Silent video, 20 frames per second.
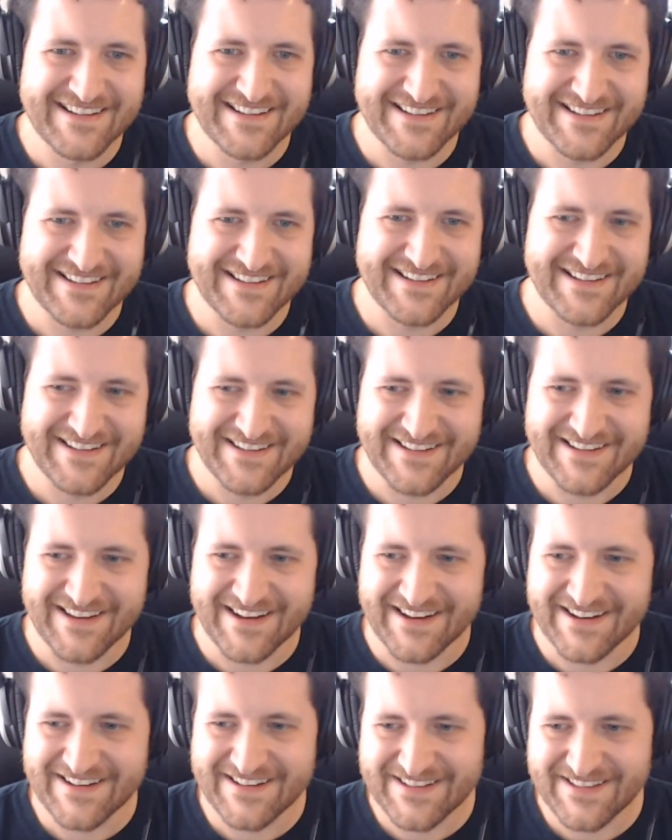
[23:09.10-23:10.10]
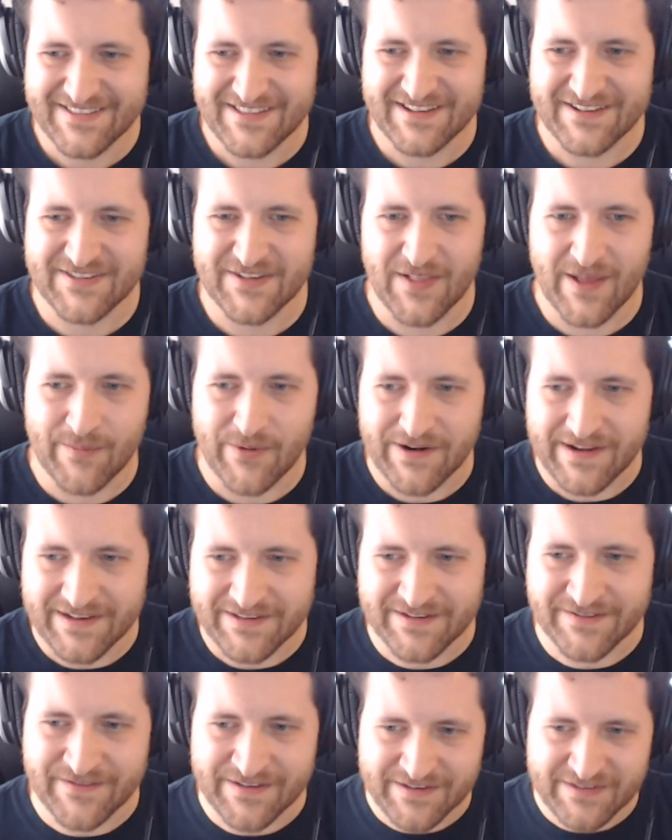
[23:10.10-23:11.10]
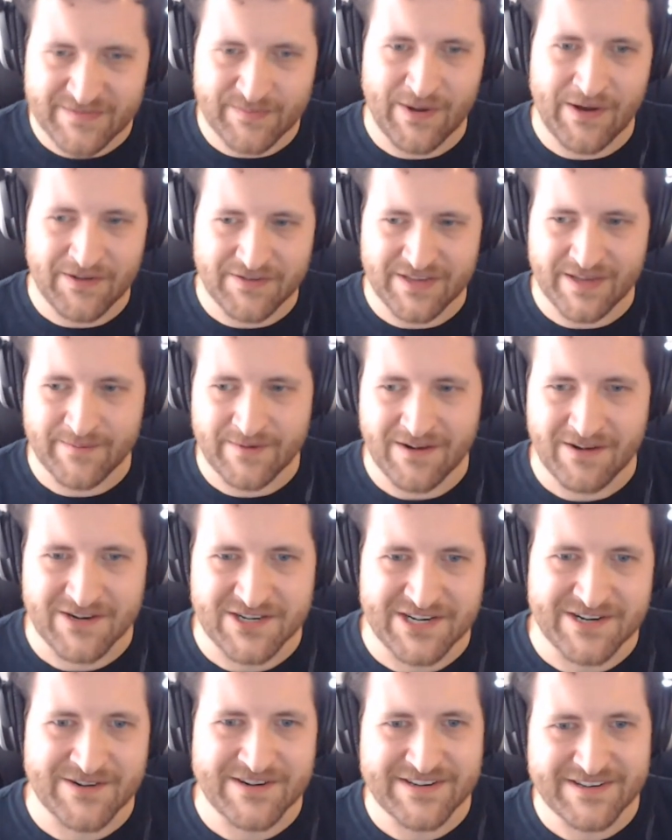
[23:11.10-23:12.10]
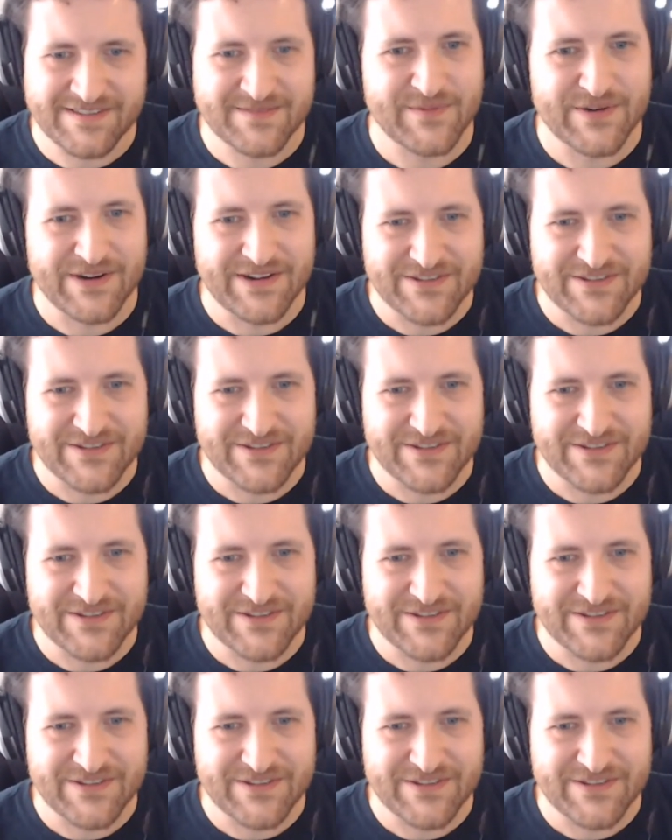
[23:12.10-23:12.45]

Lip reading: Yeah, the celebrities of this small subculture, which is pretty sweet.